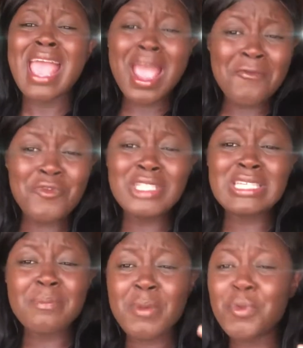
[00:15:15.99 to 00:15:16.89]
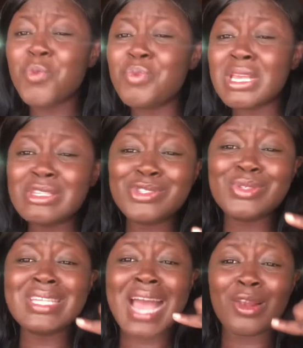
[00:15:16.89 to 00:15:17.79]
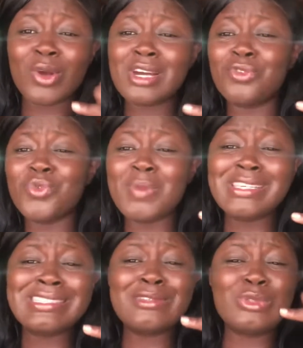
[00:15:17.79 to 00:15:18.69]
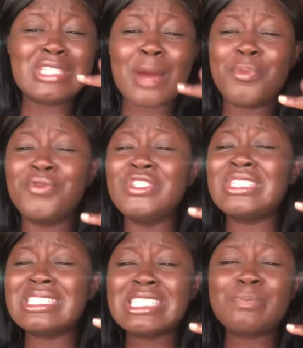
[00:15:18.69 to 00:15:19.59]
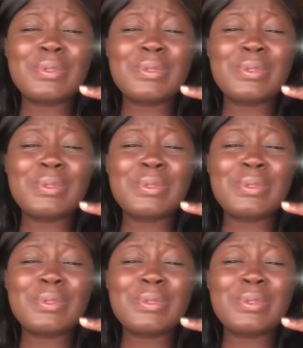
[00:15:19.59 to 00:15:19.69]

every day people break into their locker room and steal their provisions.